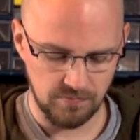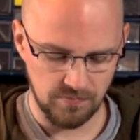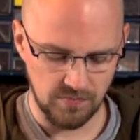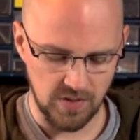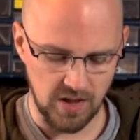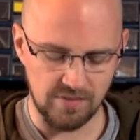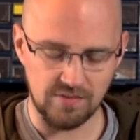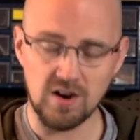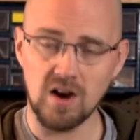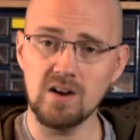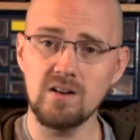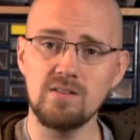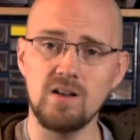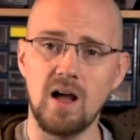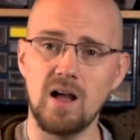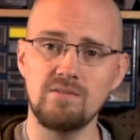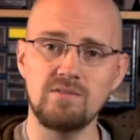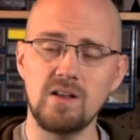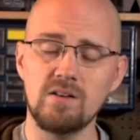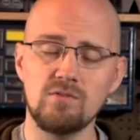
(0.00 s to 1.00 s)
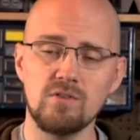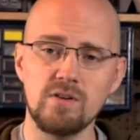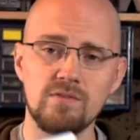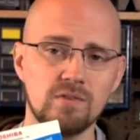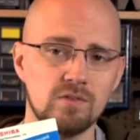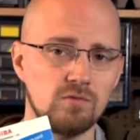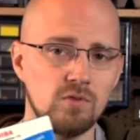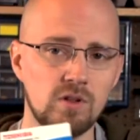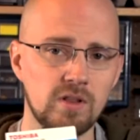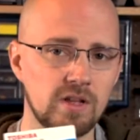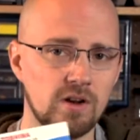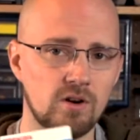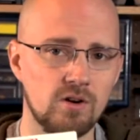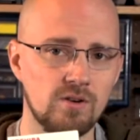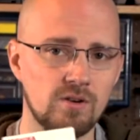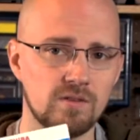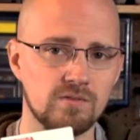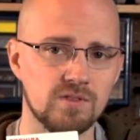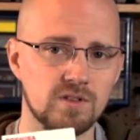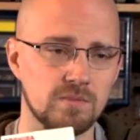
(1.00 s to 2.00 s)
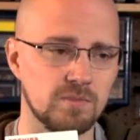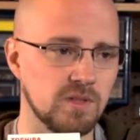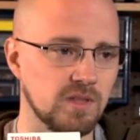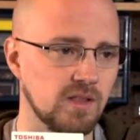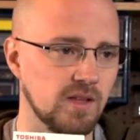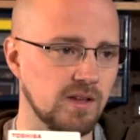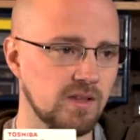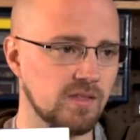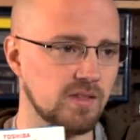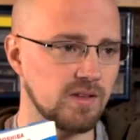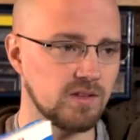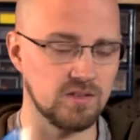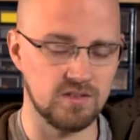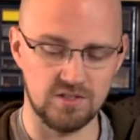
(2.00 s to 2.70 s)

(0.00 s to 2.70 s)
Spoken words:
I've never even really heard of something like this,